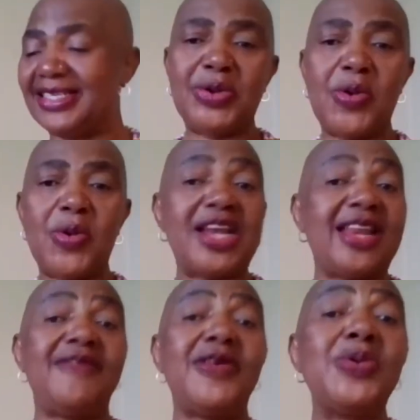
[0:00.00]

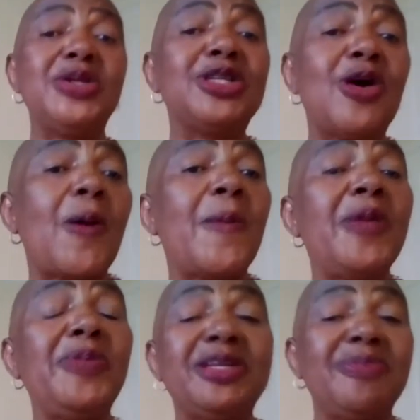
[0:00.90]
whatever we talk, maybe
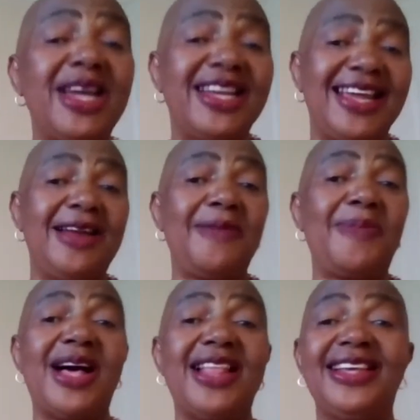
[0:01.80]
it might help
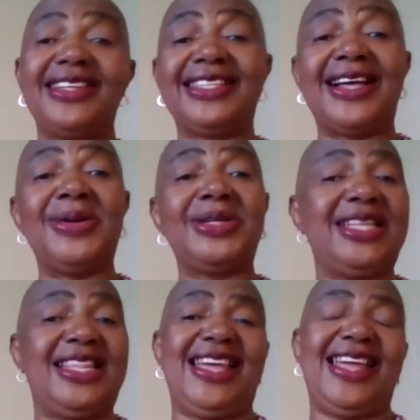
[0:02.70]
others out
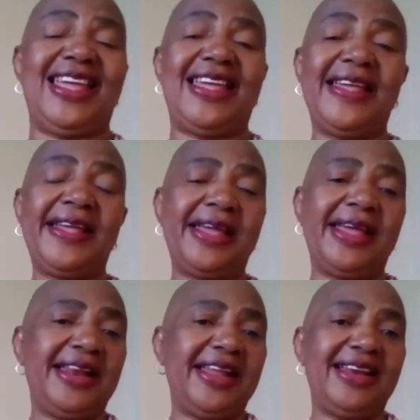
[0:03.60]
there. And
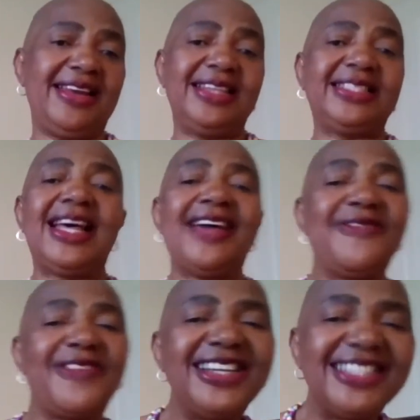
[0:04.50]
then let's
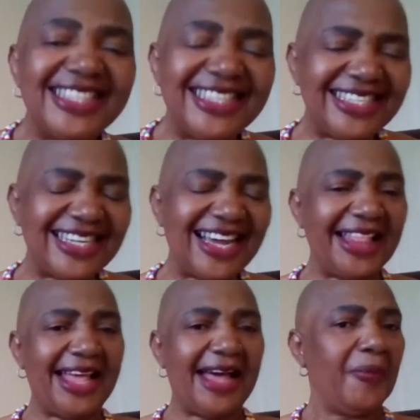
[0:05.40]
advise each
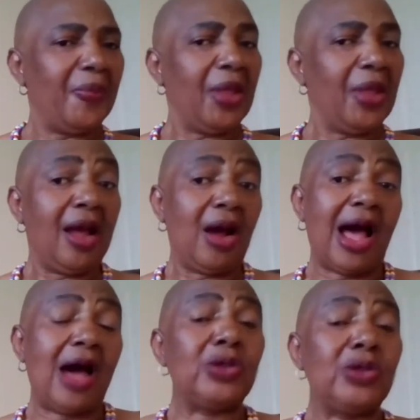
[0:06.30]
other
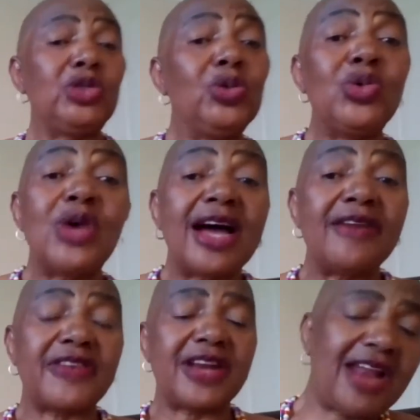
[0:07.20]
how to look
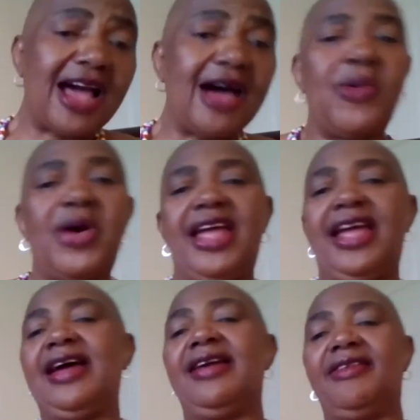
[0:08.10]
after our
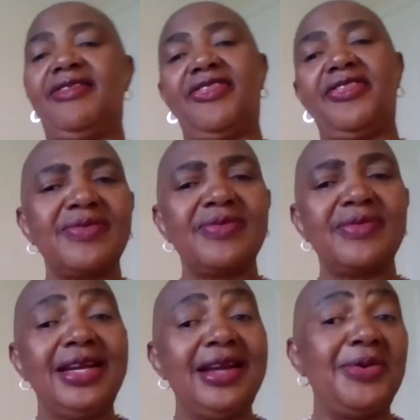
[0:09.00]
health
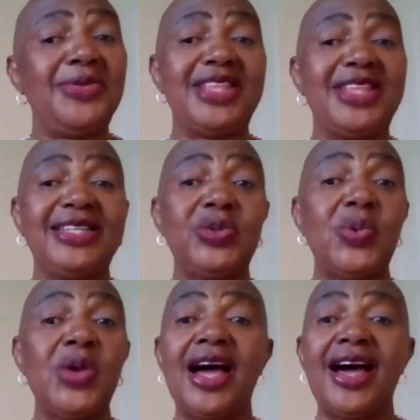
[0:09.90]
now that
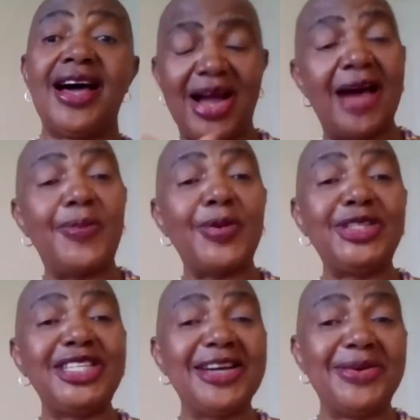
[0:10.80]
we are
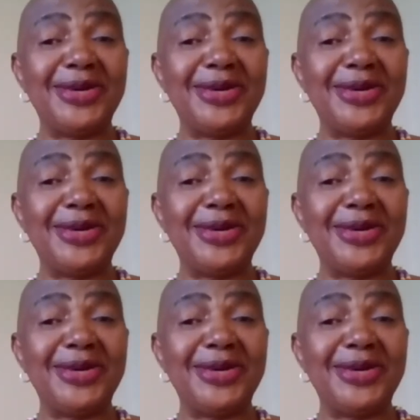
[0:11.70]
approaching our